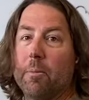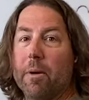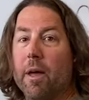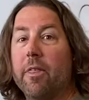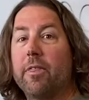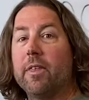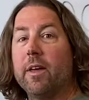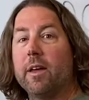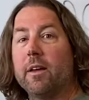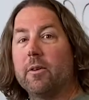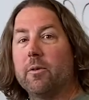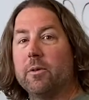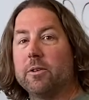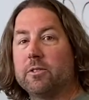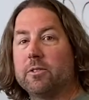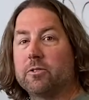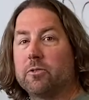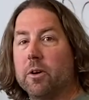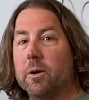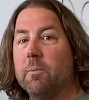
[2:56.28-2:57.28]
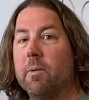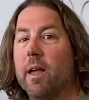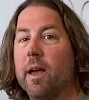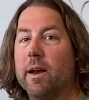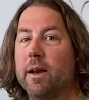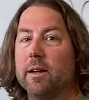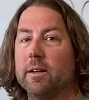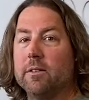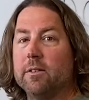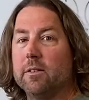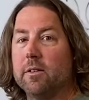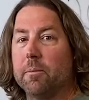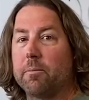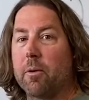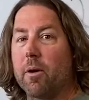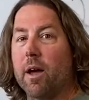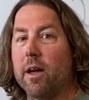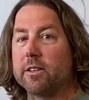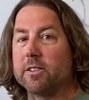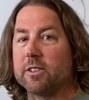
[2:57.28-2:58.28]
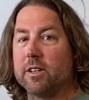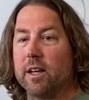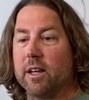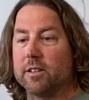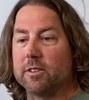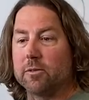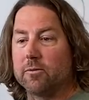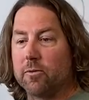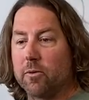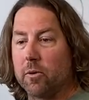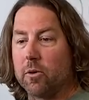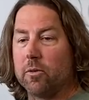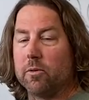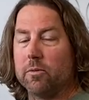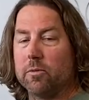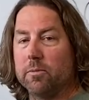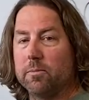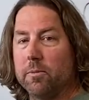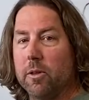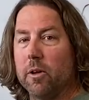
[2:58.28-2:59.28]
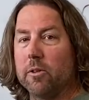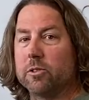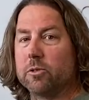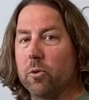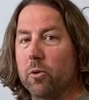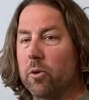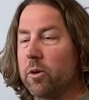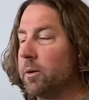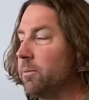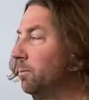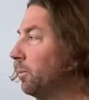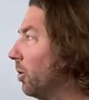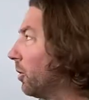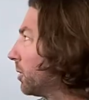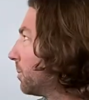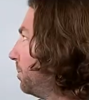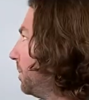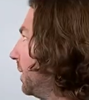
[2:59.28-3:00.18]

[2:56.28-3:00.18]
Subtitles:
I think, with streamlining the process for those ordering bulk